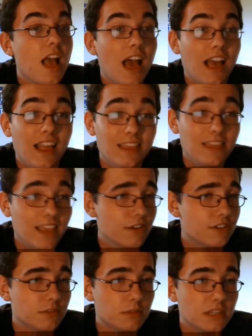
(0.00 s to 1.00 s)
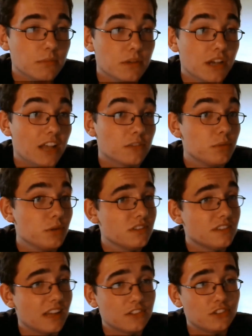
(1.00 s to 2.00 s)
A hilarious minion, but has poor
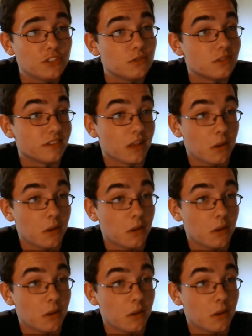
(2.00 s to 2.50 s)
stats due to its low